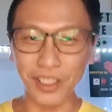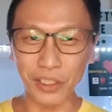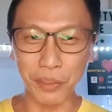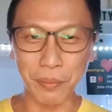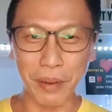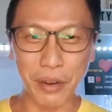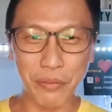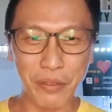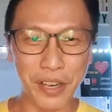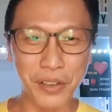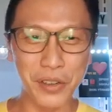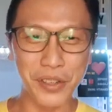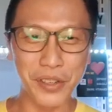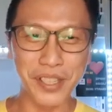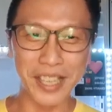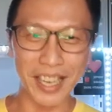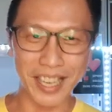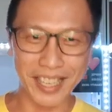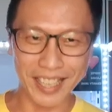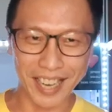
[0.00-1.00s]
talk to my friend
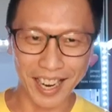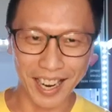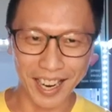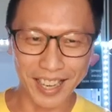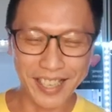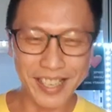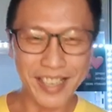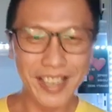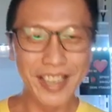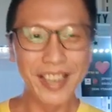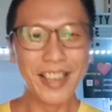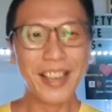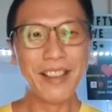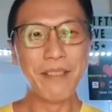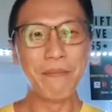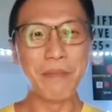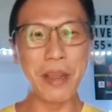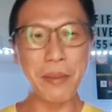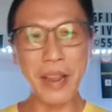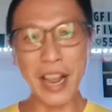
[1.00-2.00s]
who's selling cars.
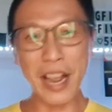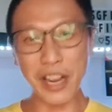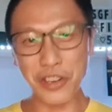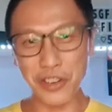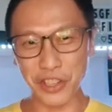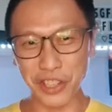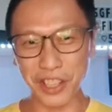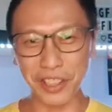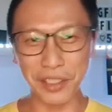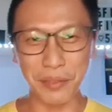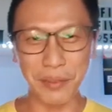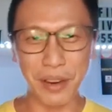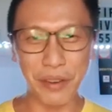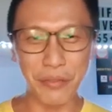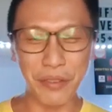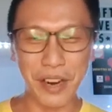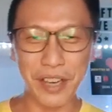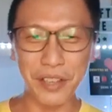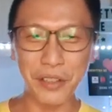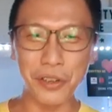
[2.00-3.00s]
Maybe I should talk to
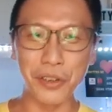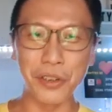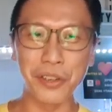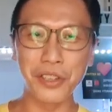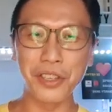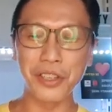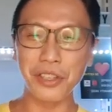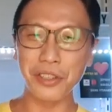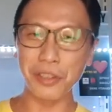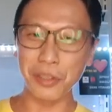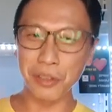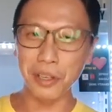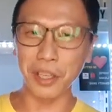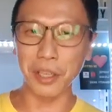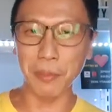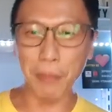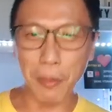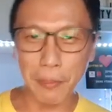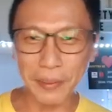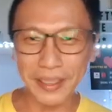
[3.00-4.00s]
my friend who's still
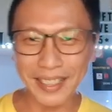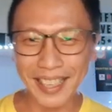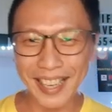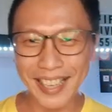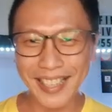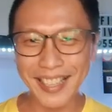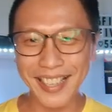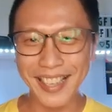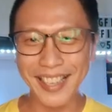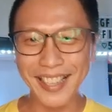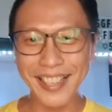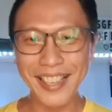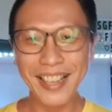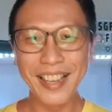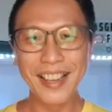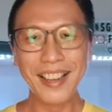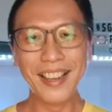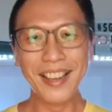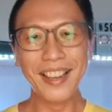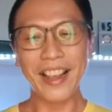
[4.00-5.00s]
got a property license,
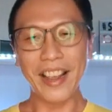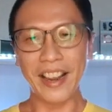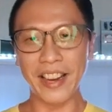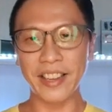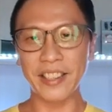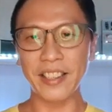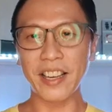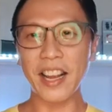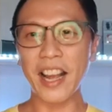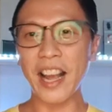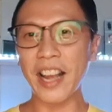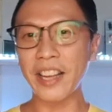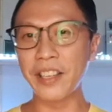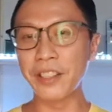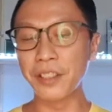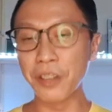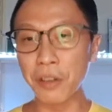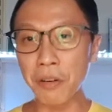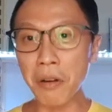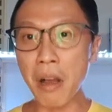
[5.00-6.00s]
and I
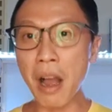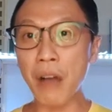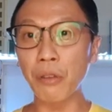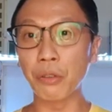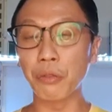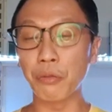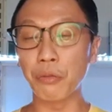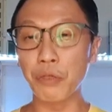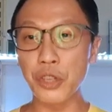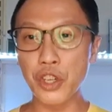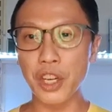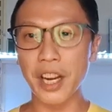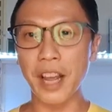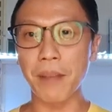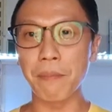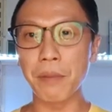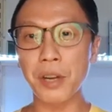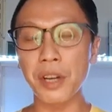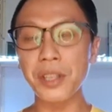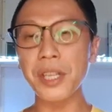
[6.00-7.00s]
know how to feature
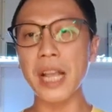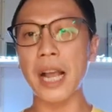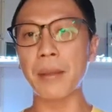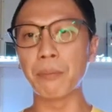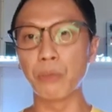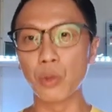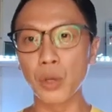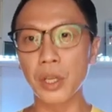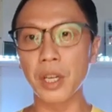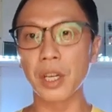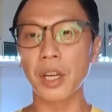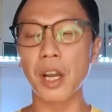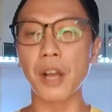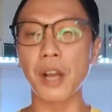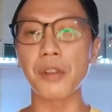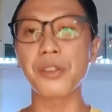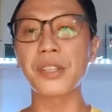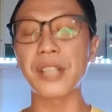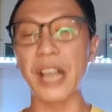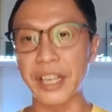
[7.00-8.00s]
them because I'm doing a
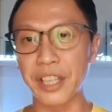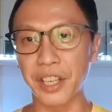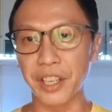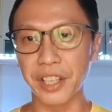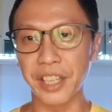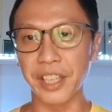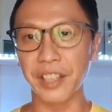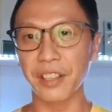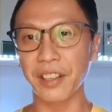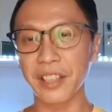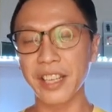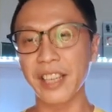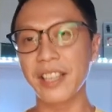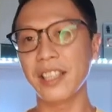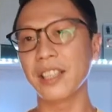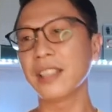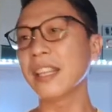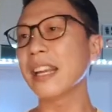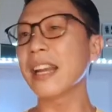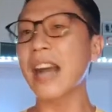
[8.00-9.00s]
lot of study on it.
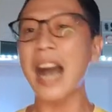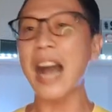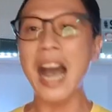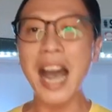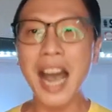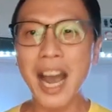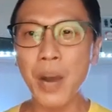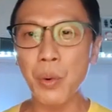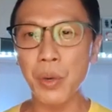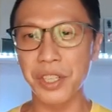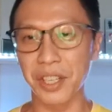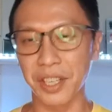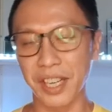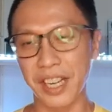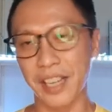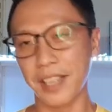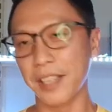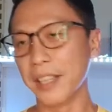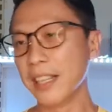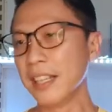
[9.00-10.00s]
Okay, it takes hours a
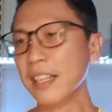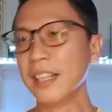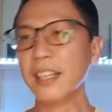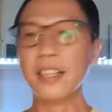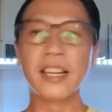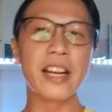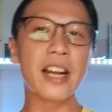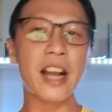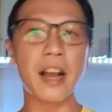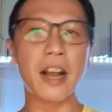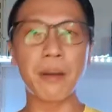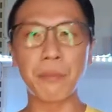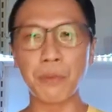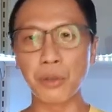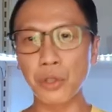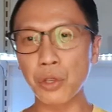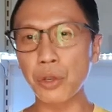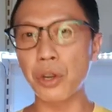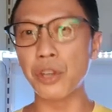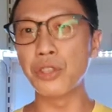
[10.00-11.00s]
day. Then I'm
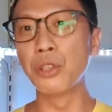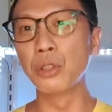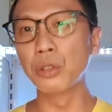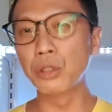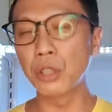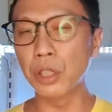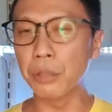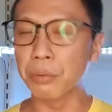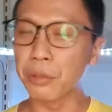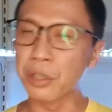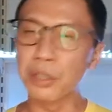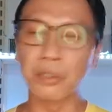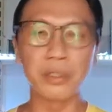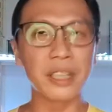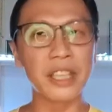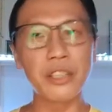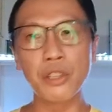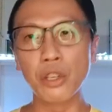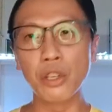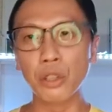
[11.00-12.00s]
also on YouTube, you
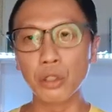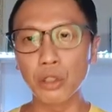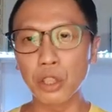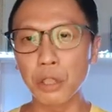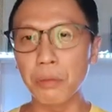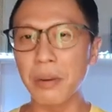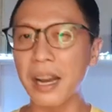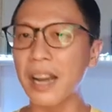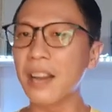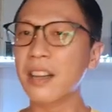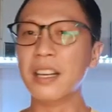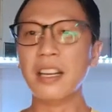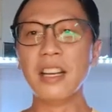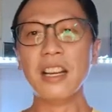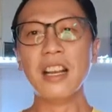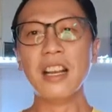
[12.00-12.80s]
know, then YouTube,